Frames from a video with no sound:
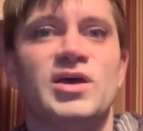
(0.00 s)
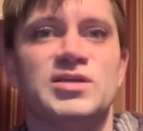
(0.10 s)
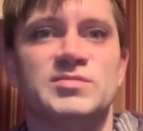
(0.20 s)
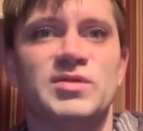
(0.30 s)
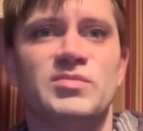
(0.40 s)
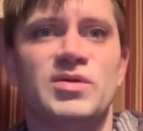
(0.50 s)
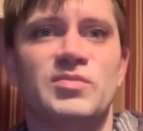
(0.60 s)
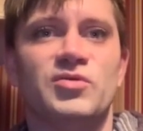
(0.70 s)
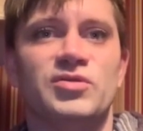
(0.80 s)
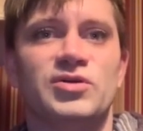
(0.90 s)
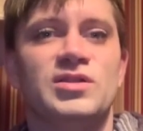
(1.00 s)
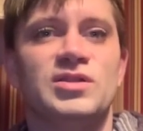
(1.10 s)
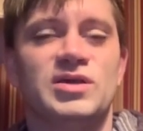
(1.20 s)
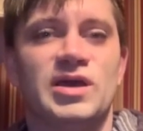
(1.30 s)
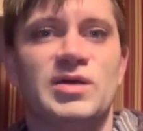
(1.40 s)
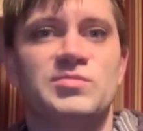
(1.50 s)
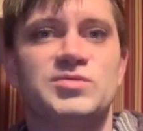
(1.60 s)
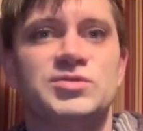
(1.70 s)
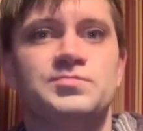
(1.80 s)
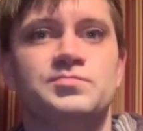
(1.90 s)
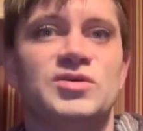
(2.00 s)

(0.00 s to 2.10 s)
as many people in the camps